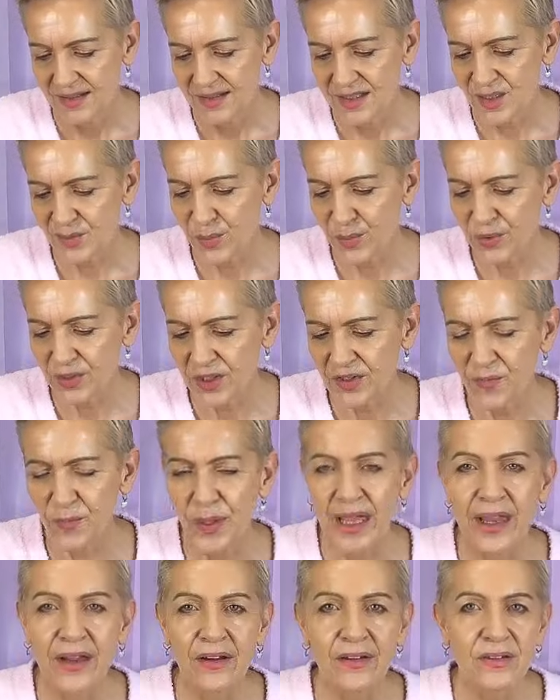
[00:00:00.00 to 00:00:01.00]
Supportive
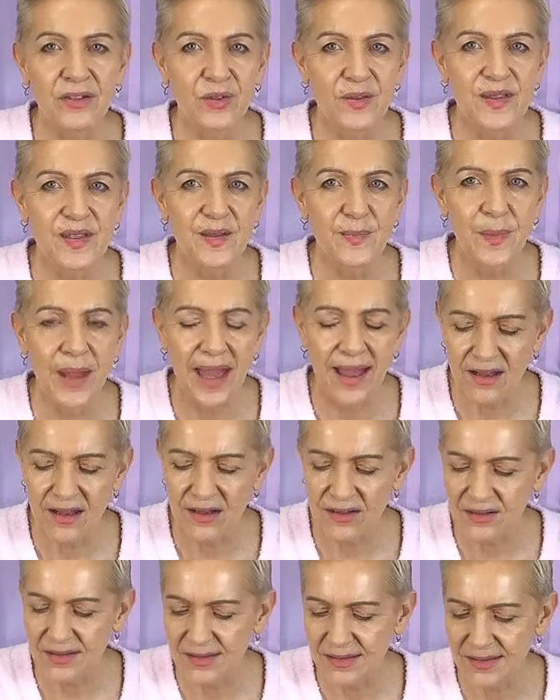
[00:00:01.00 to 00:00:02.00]
parent or
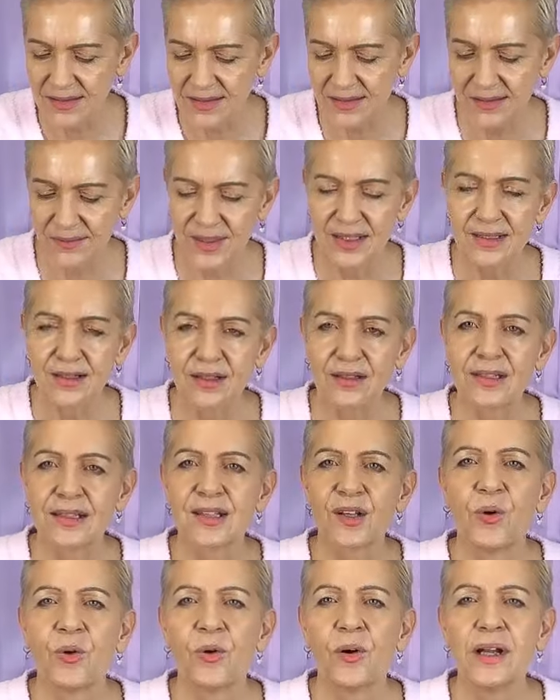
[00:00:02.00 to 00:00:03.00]
spouse. I mean, he's got his
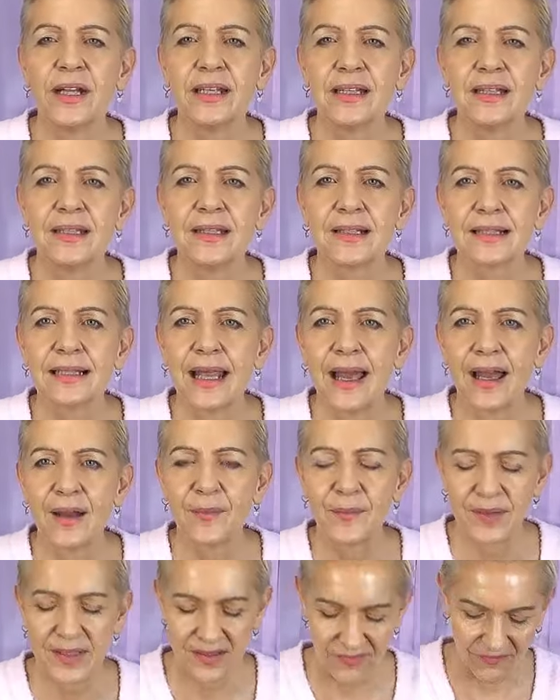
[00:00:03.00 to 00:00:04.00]
coin in his
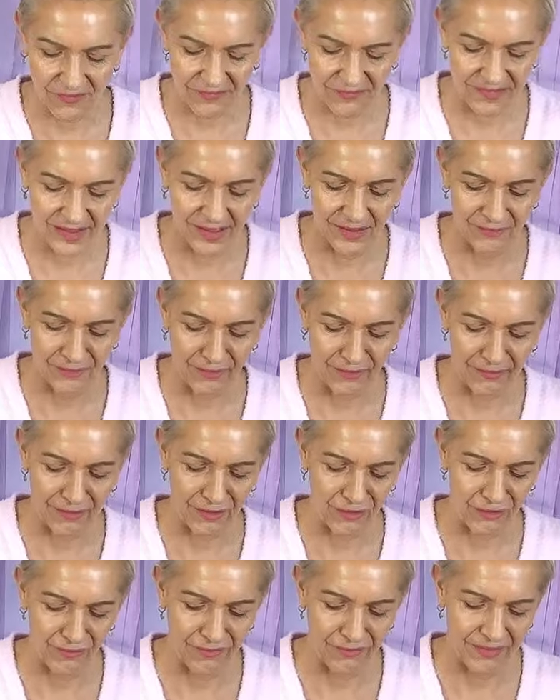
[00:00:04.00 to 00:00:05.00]
lap. He's feeling very
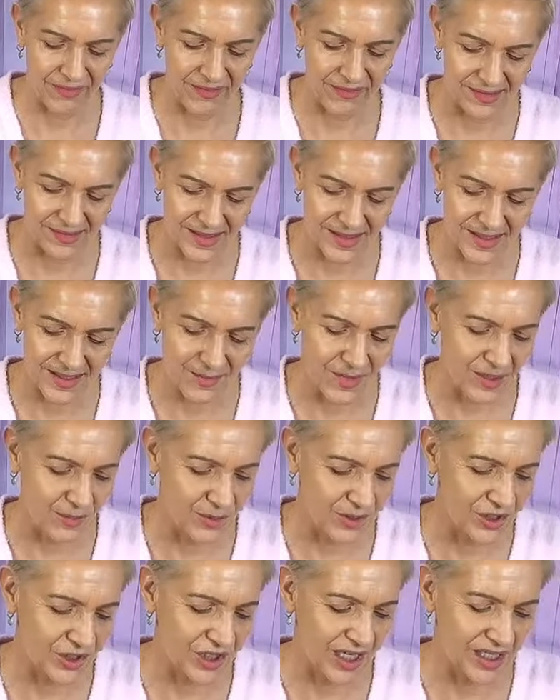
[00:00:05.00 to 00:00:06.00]
confident. Doesn't matter
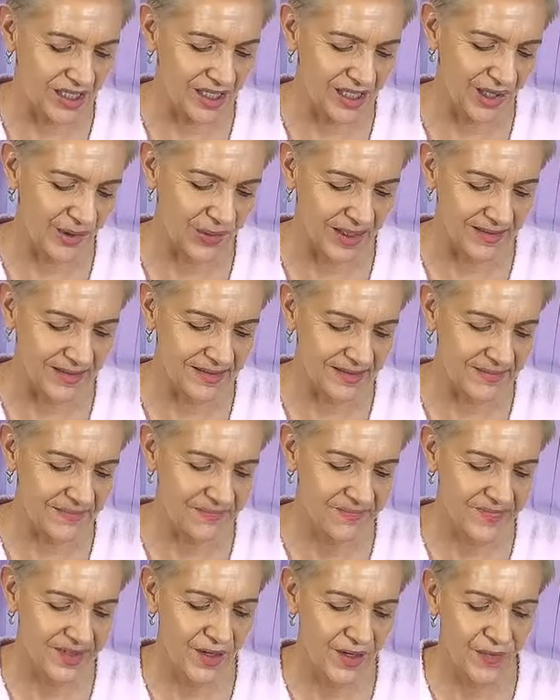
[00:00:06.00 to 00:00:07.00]
what gender you are.
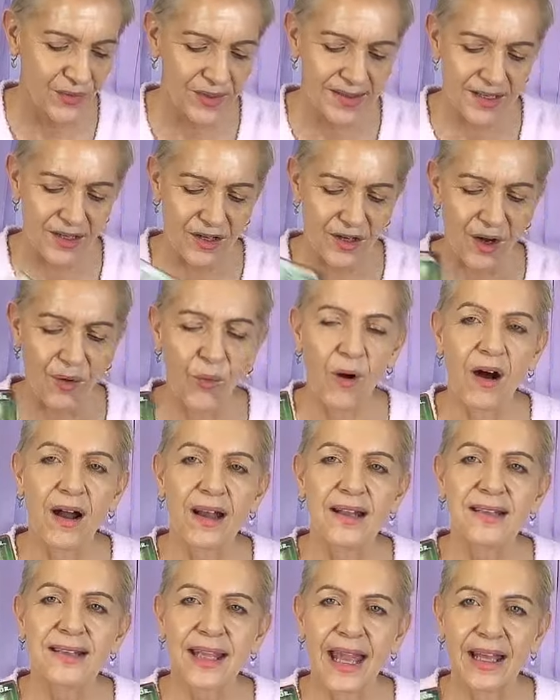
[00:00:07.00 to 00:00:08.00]
You've also got
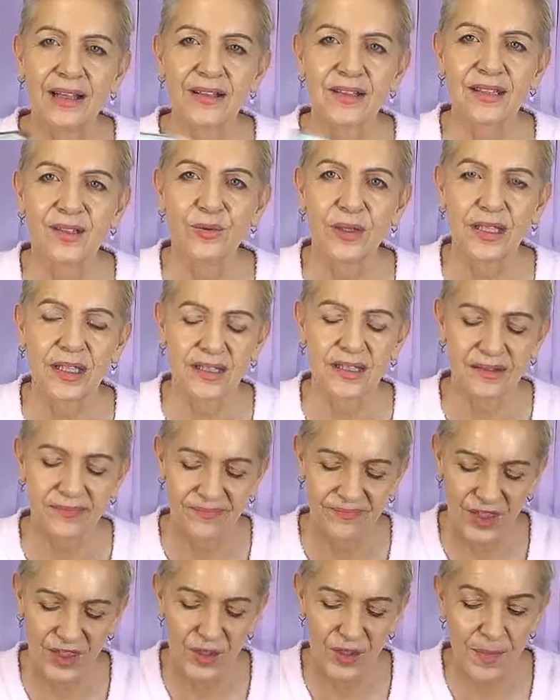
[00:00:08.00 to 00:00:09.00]
wise counsel here.
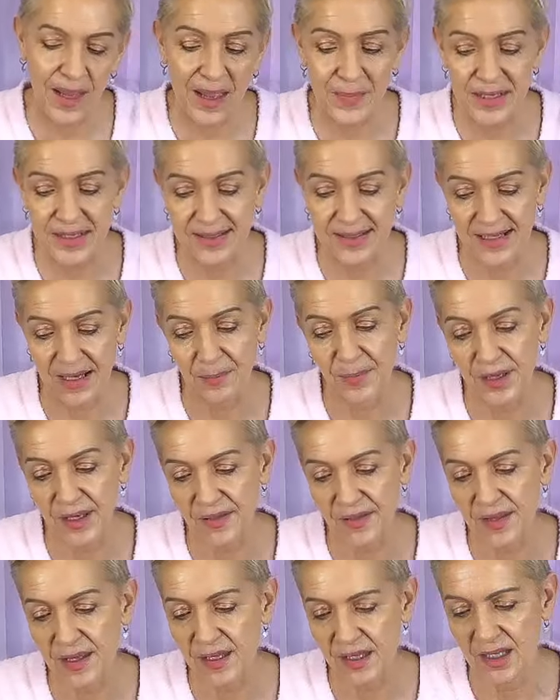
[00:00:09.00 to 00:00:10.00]
You may be somebody
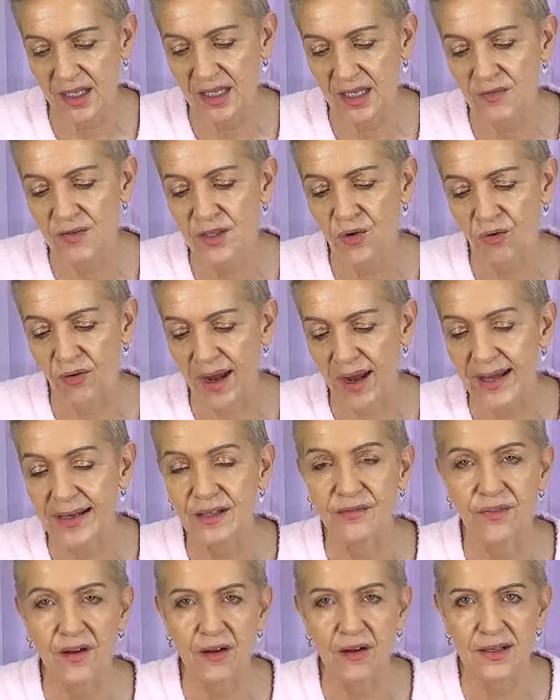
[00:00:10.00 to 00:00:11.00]
that gives great
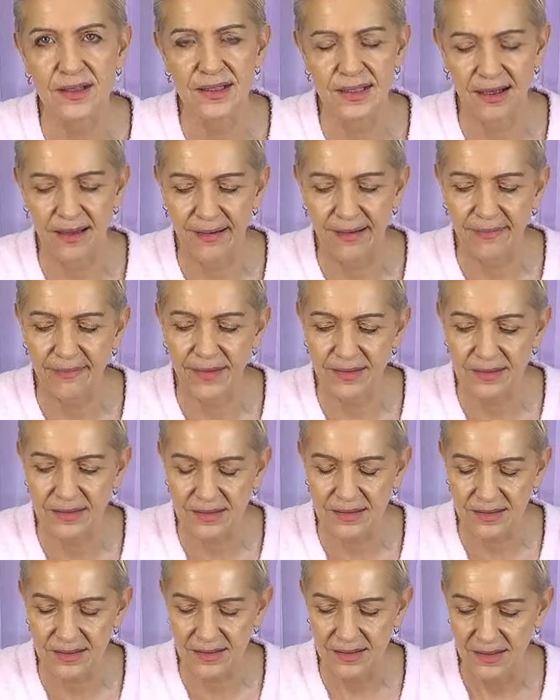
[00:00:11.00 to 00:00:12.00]
advice to others.